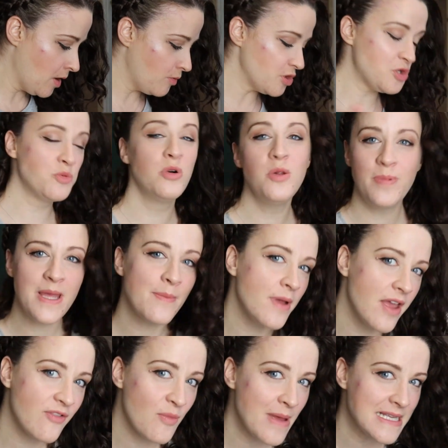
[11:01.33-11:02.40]
which will be a
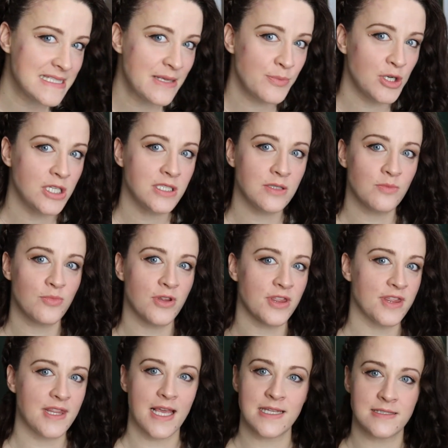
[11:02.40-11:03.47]
bit of a messy bun,
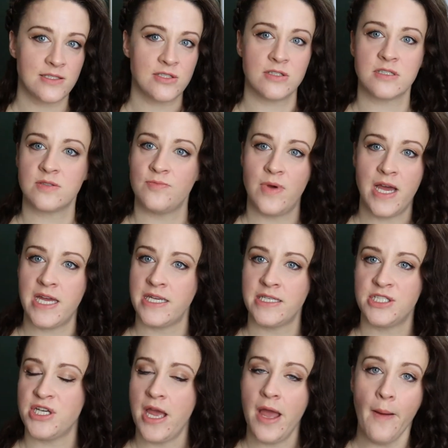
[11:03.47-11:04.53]
but that's just my
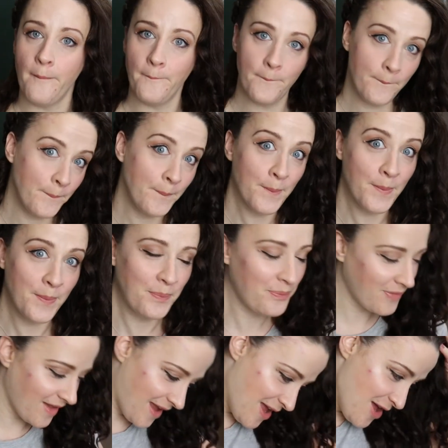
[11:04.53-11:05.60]
jam.
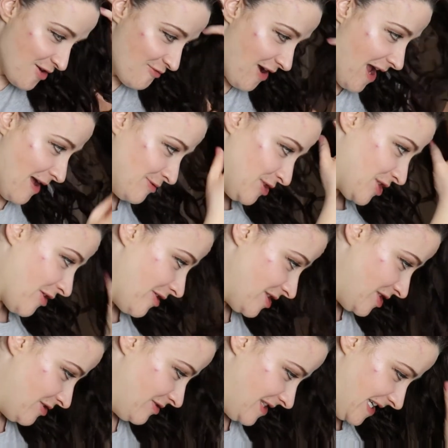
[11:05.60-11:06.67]
Right, I'm just going
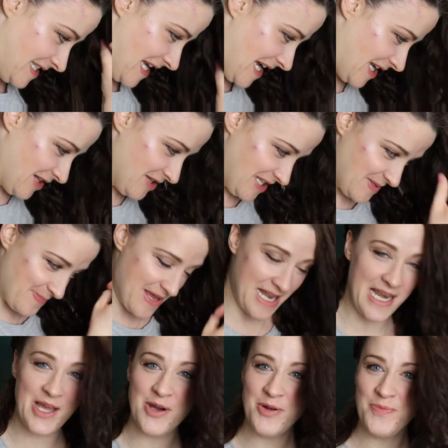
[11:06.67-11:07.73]
to detangle this bit a
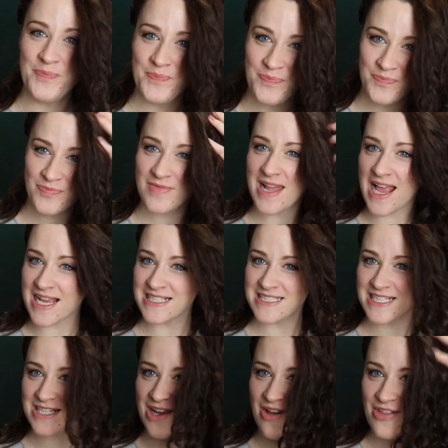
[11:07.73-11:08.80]
little, like I
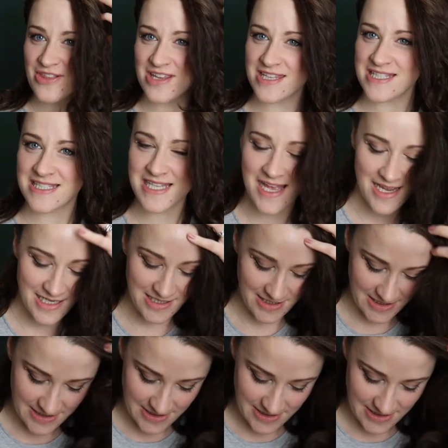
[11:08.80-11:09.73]
did on the other side.